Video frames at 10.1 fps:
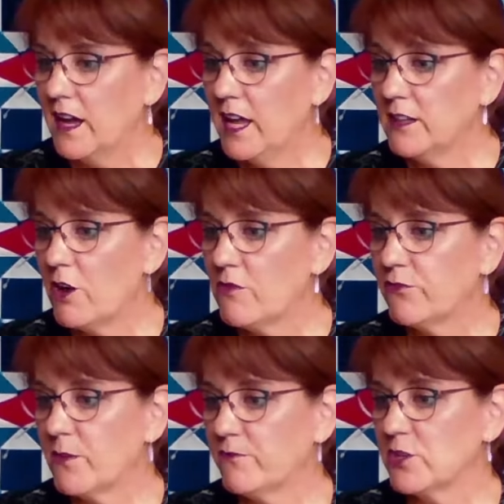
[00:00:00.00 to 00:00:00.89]
Hello
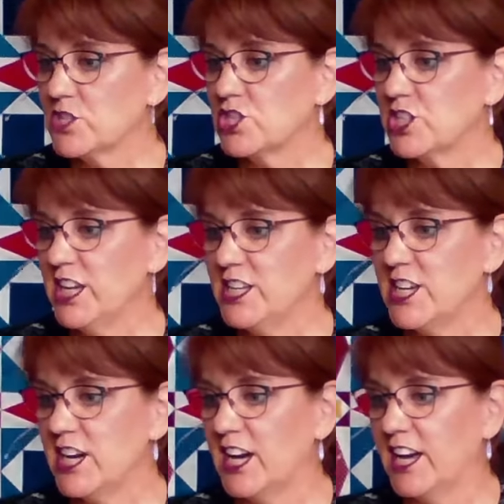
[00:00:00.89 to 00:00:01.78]
from
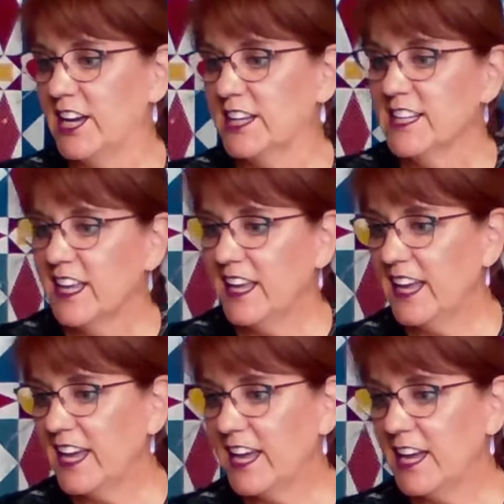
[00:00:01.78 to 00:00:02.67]
Virginia
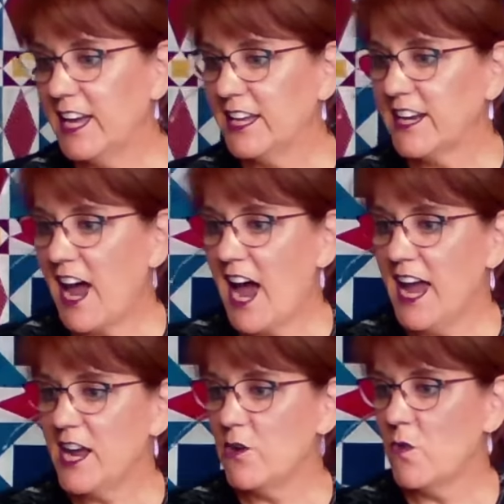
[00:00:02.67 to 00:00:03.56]
and
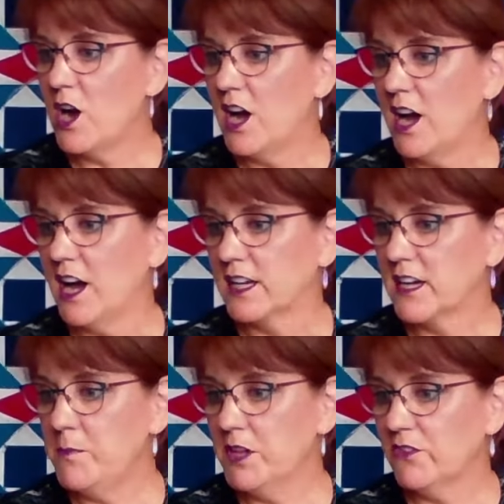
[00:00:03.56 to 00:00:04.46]
Iowa. A
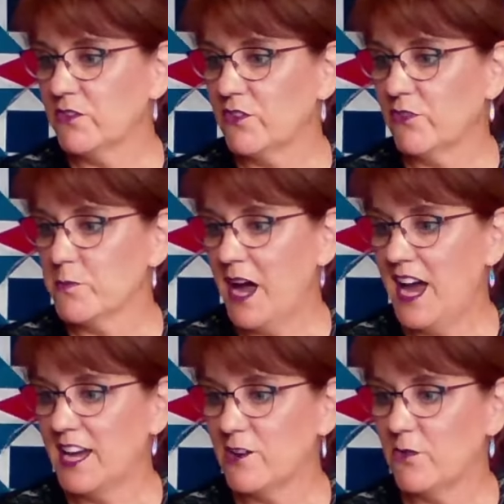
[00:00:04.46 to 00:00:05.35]
couple of you from
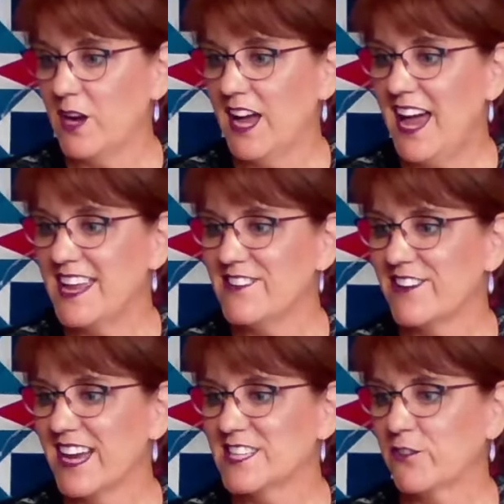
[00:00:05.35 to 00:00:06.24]
Iowa. Hi, you
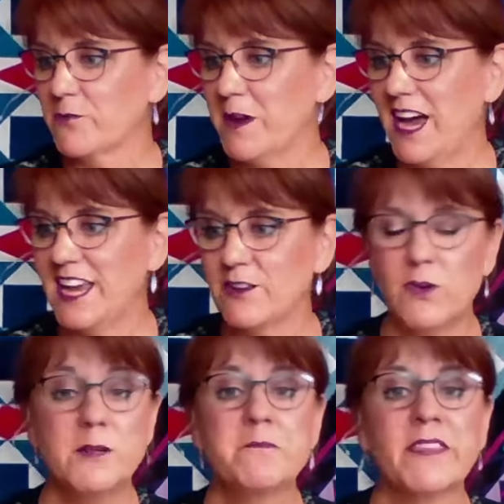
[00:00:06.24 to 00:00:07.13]
guys from
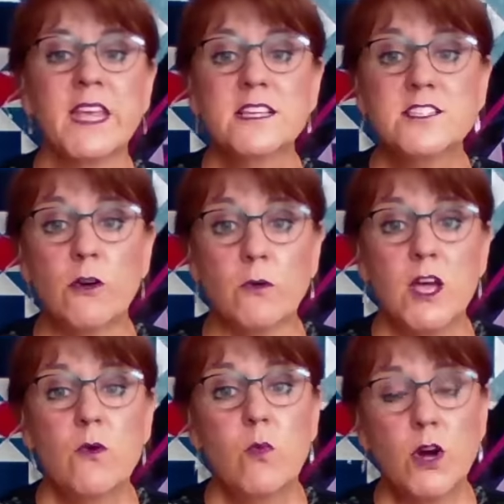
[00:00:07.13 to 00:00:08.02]
Iowa. So,
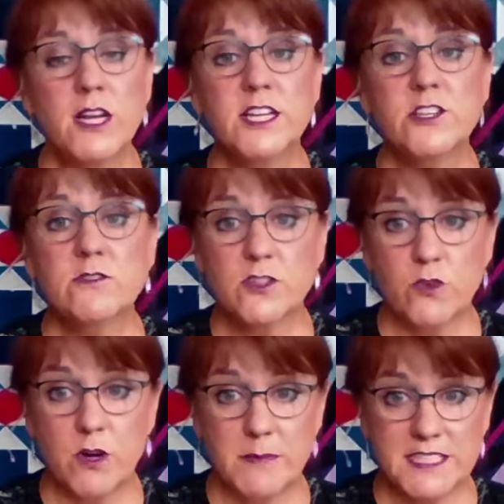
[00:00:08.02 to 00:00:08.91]
we're going to do
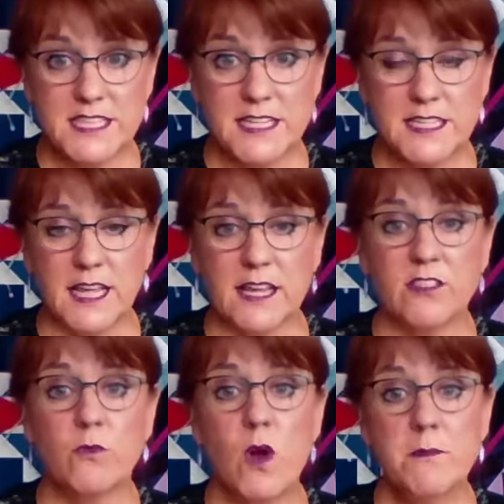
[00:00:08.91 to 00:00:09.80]
Storm at Sea today. The
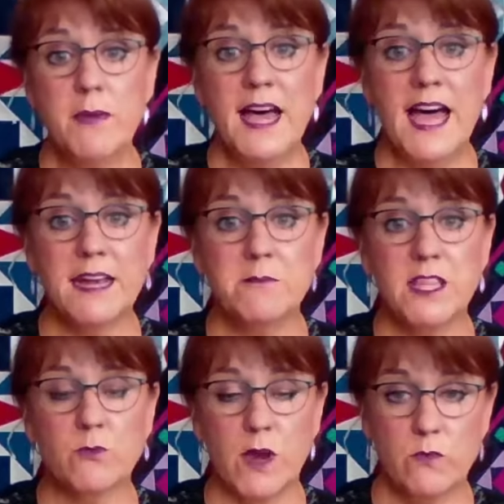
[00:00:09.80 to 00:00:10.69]
one behind me,
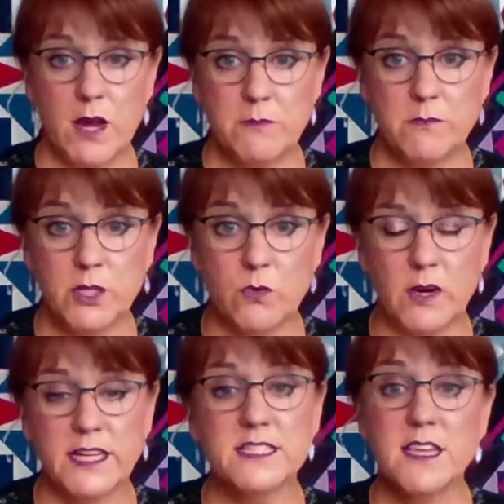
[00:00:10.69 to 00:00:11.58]
the red, white, and blue
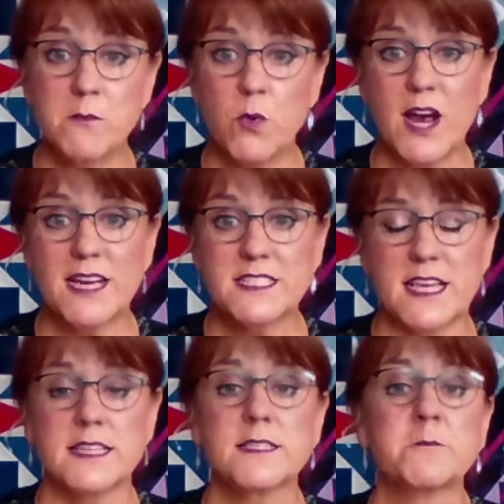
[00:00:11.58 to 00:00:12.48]
one, is in
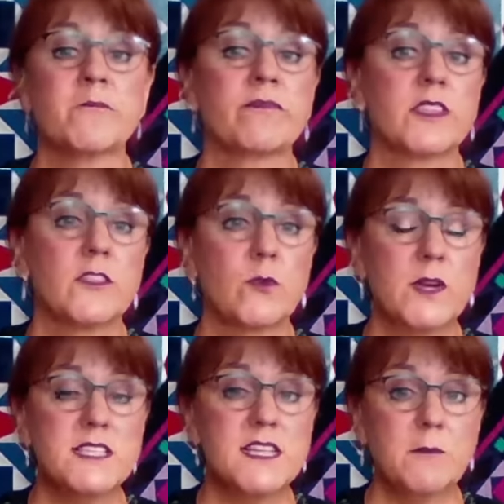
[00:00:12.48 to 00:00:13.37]
process. The
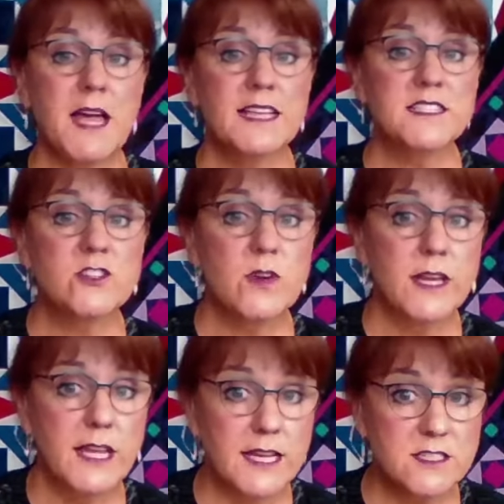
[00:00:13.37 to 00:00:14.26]
reason I'm
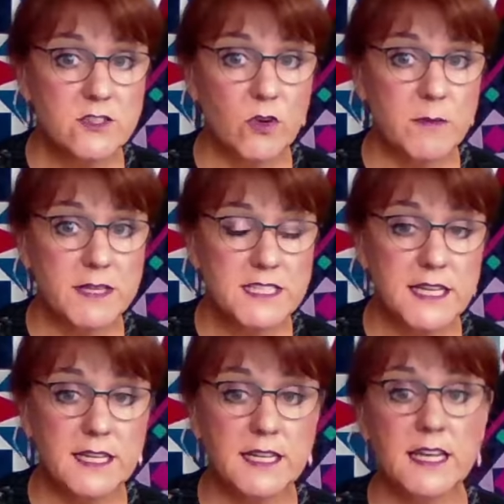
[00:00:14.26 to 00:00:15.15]
concentrating on Storm at
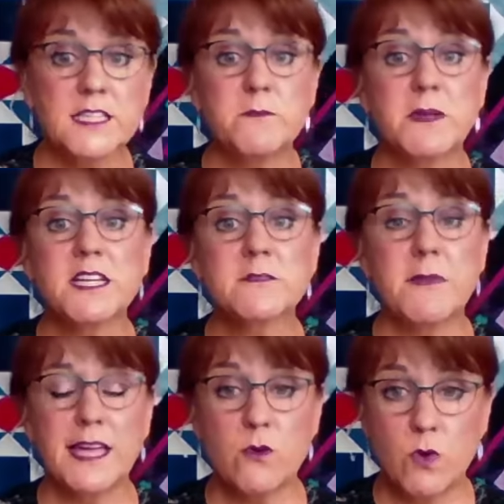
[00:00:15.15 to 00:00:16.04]
Sea today is because
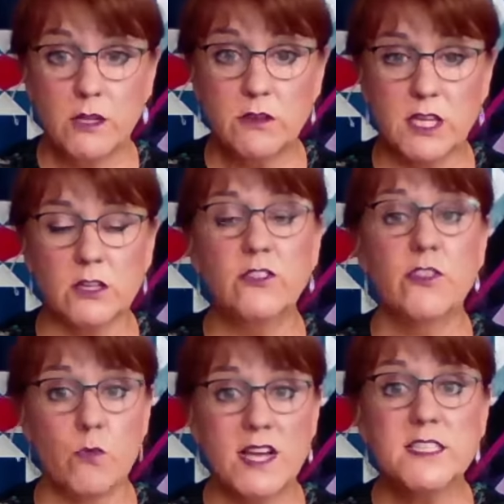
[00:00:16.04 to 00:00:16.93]
my quilt guild, the
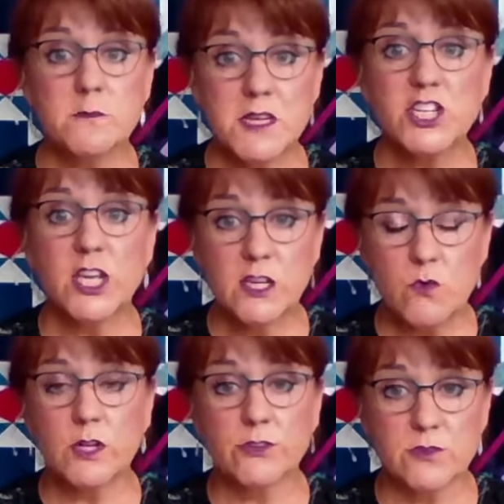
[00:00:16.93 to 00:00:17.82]
West Michigan
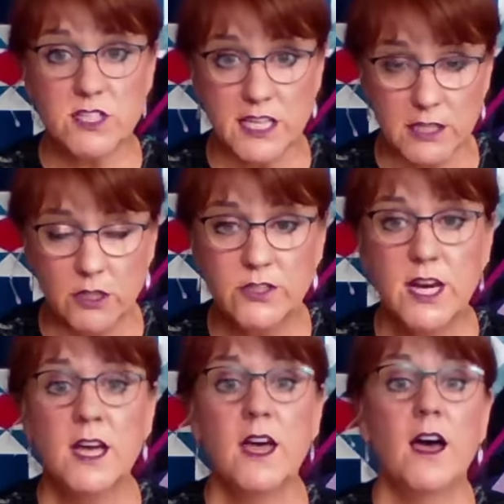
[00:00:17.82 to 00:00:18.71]
Quilters Guild,
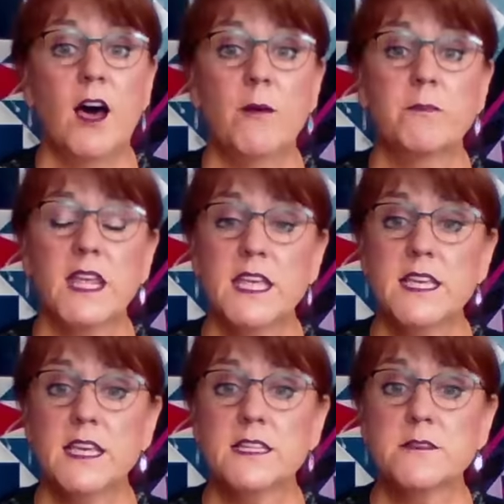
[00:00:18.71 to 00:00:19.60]
um,
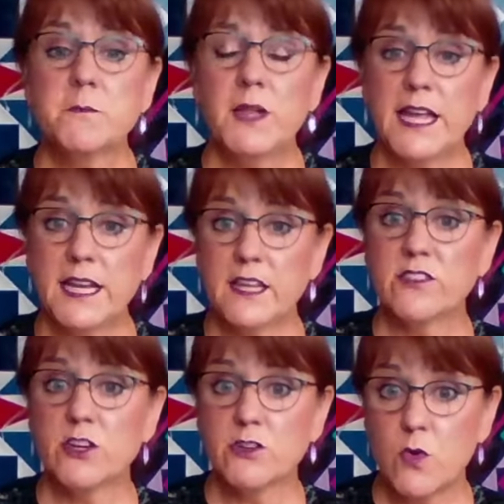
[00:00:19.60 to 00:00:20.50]
is planning
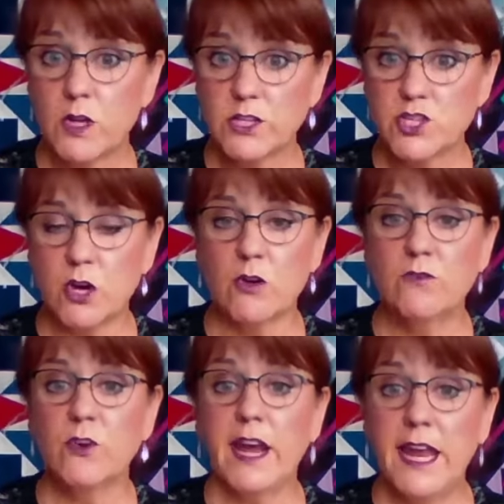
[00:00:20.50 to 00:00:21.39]
their quilt show
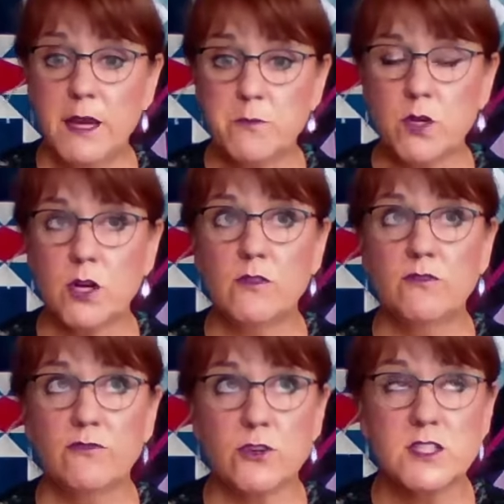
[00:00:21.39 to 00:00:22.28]
for April
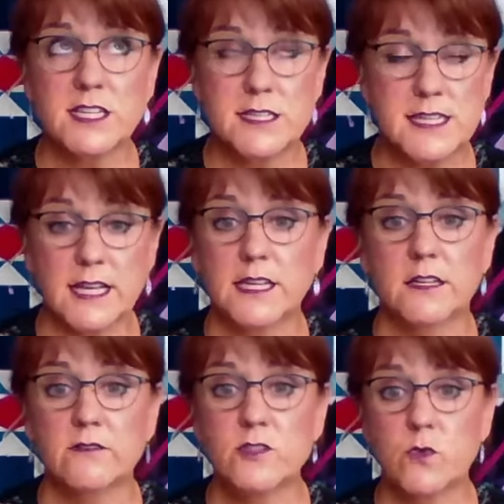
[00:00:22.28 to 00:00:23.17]
1st and 2nd
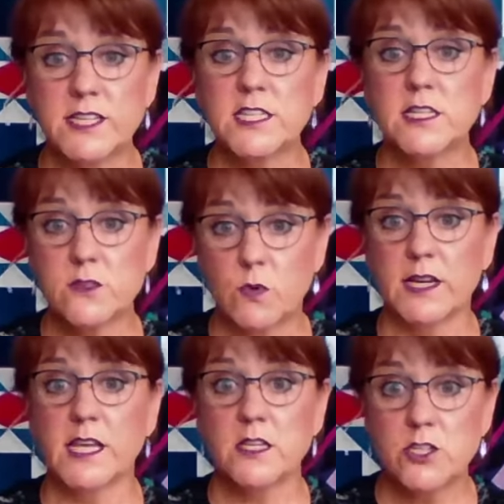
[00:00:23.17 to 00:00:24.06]
of
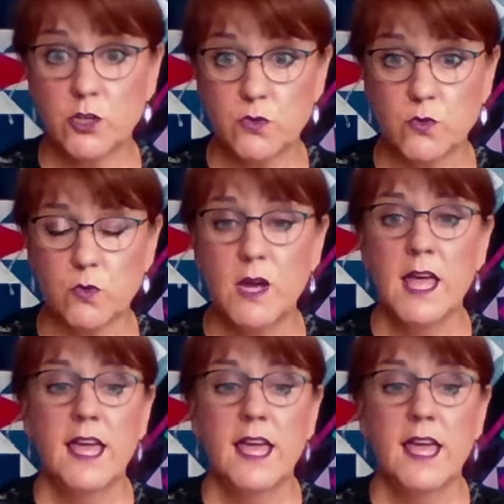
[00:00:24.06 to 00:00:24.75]
2022.